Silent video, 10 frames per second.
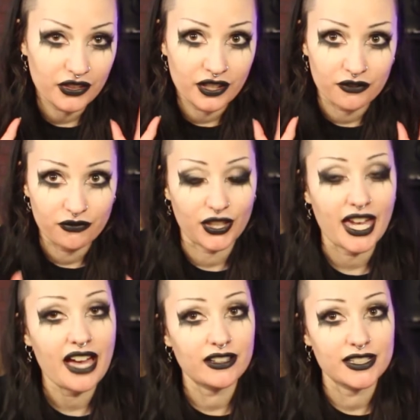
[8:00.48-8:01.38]
the
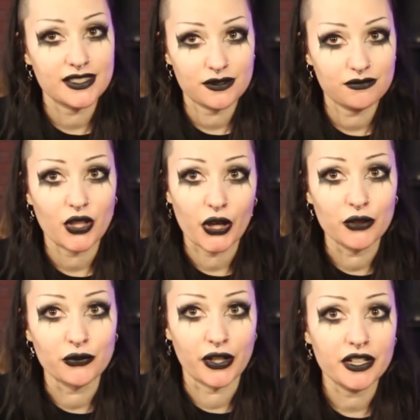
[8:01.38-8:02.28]
cowl is
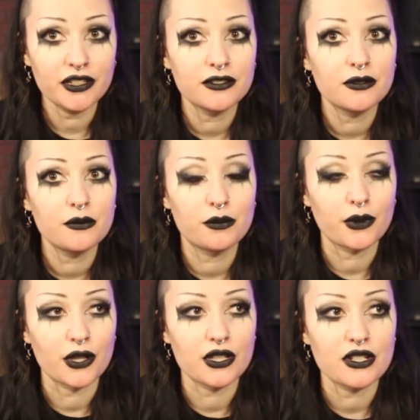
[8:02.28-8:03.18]
over,
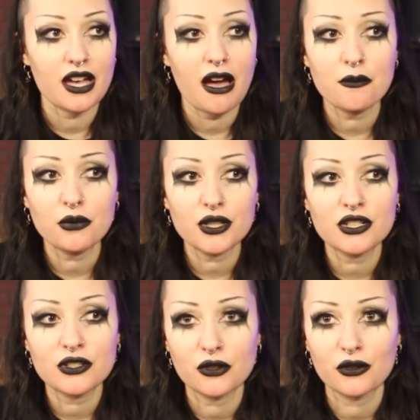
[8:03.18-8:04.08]
but I'm
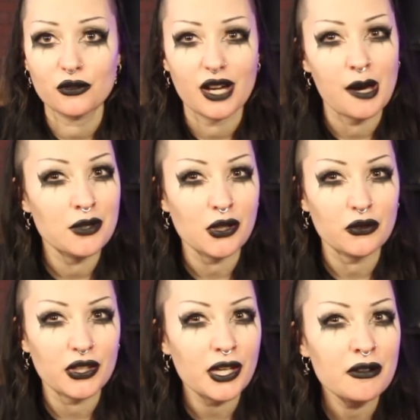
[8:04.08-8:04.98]
pretty sure I'm
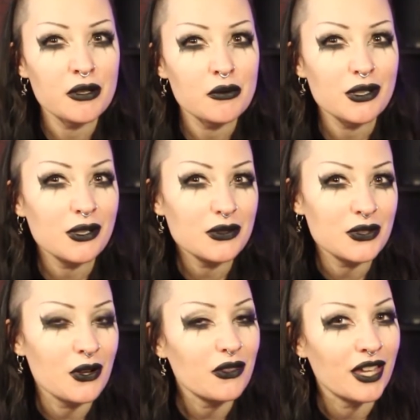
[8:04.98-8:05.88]
not the only one who's
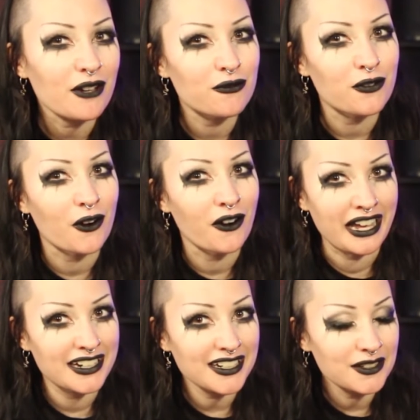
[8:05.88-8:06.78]
not that far
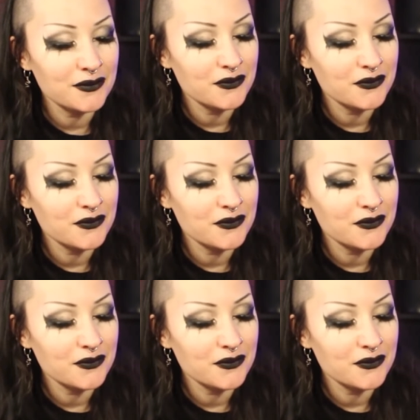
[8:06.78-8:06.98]
in,